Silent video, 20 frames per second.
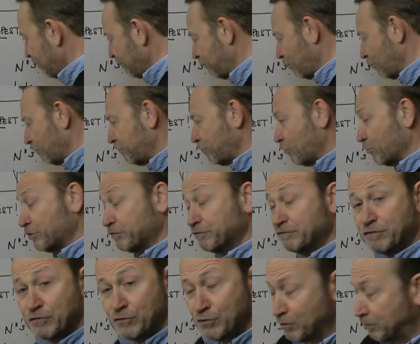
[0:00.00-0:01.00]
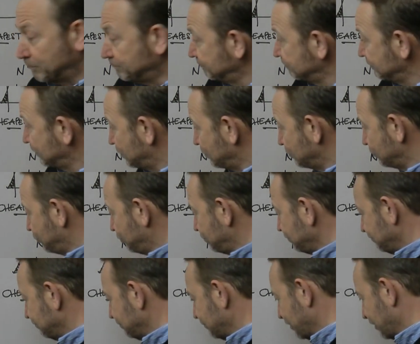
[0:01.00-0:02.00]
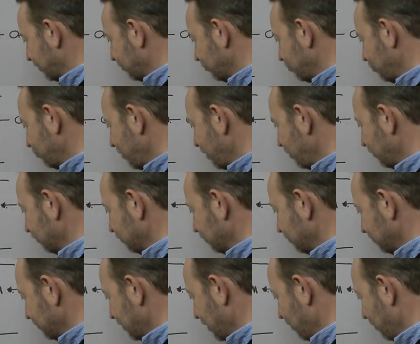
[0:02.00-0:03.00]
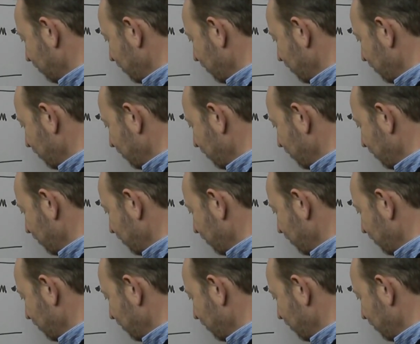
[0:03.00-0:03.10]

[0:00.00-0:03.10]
4, 4 and 4, of course, equals 12. No